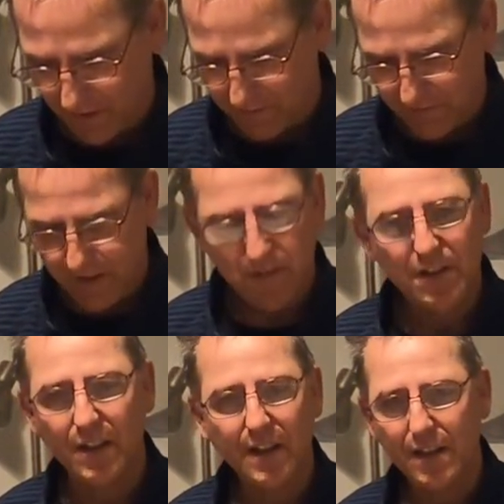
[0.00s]
I've never
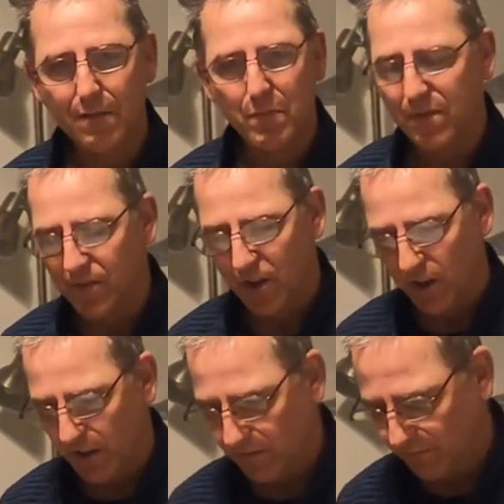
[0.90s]
seen it
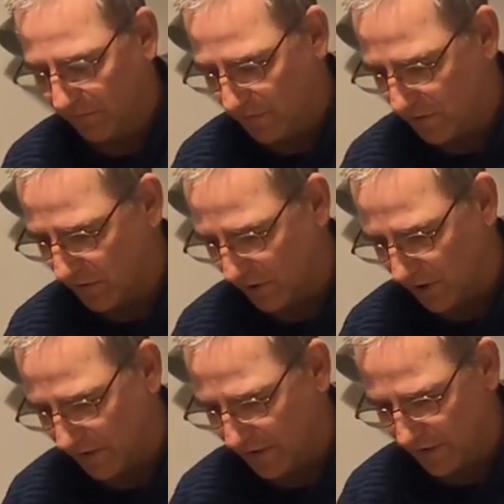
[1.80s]
before,
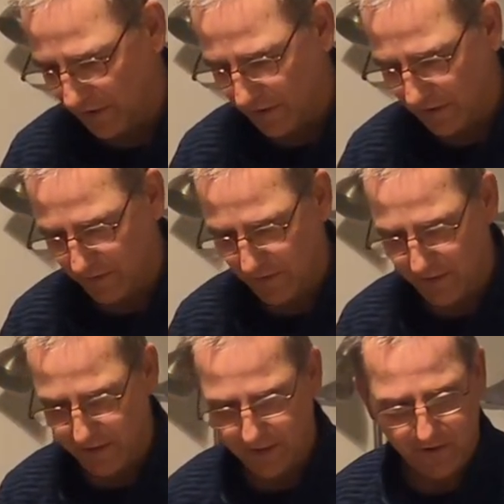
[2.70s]
so
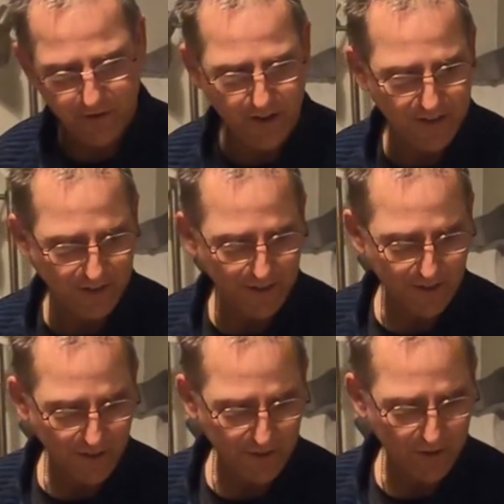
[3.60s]
it's interesting,
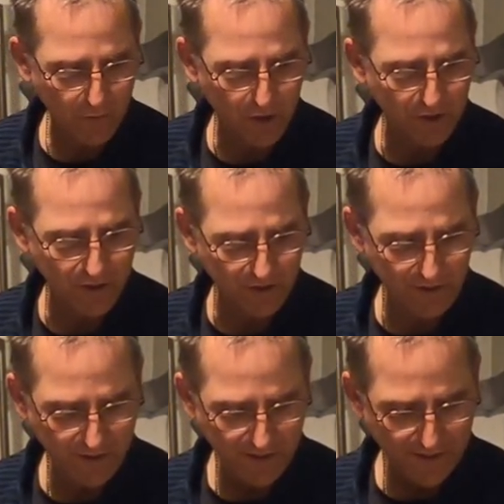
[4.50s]
and I
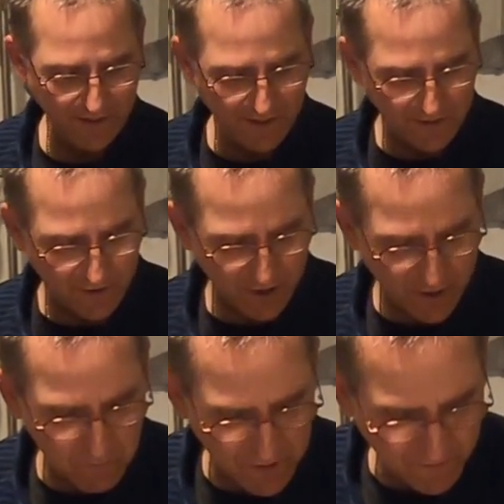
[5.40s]
want to,
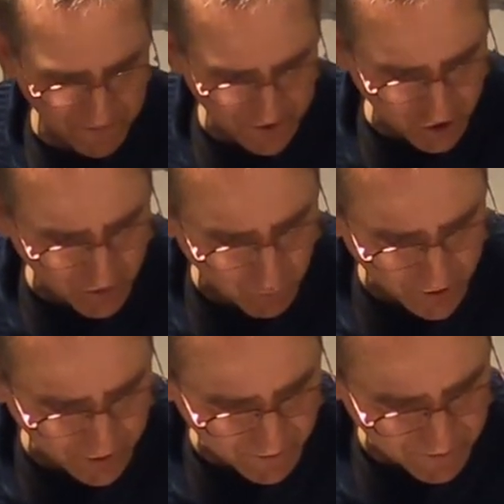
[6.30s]
I've been fishing
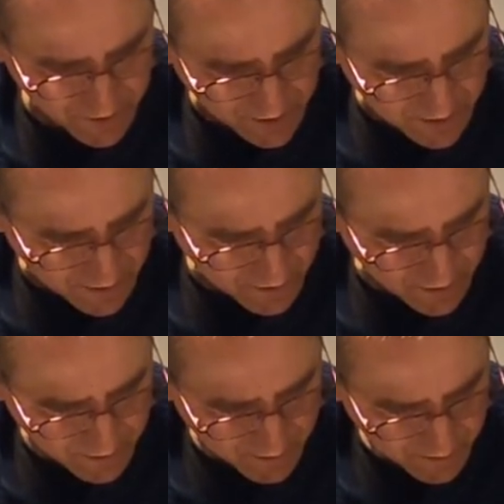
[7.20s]
with it for
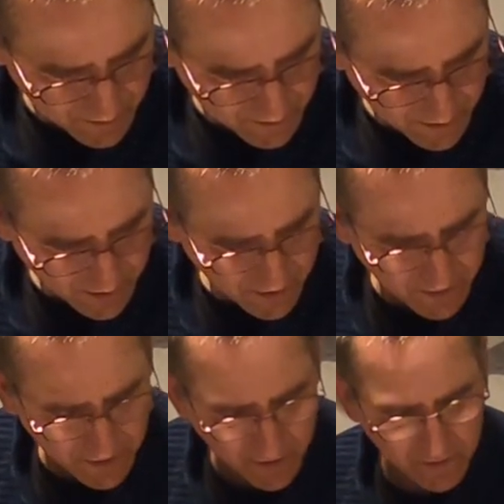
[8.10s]
years,
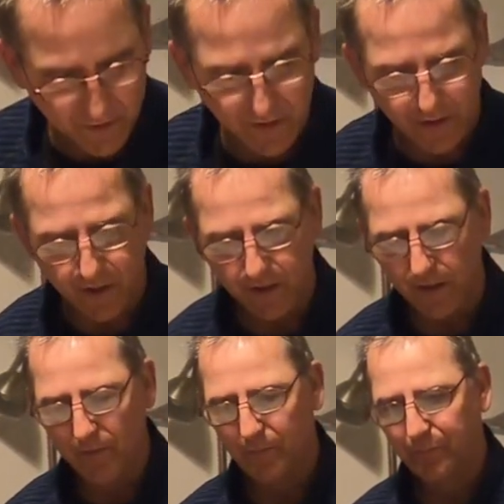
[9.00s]
and
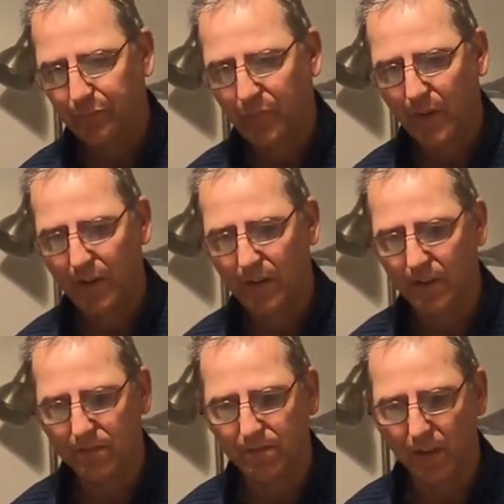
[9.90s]

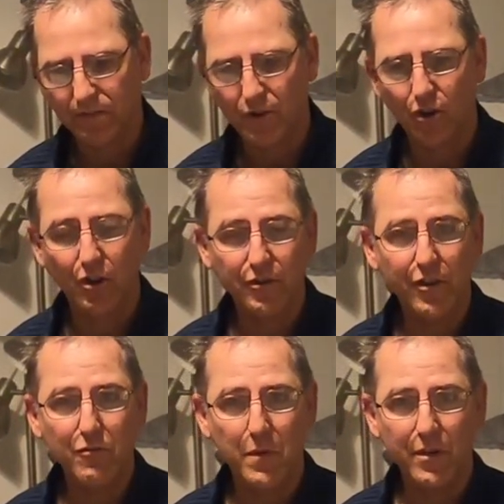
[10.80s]
I've caught
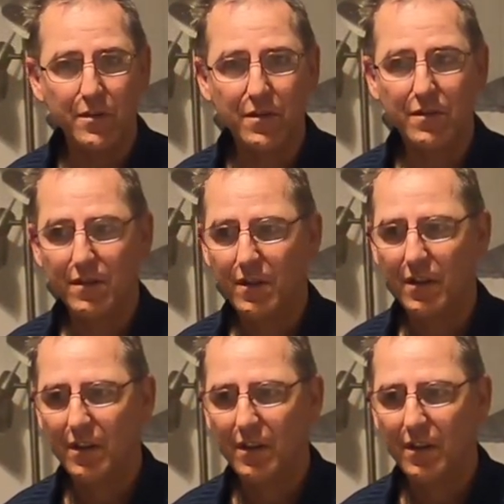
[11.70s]
numerous,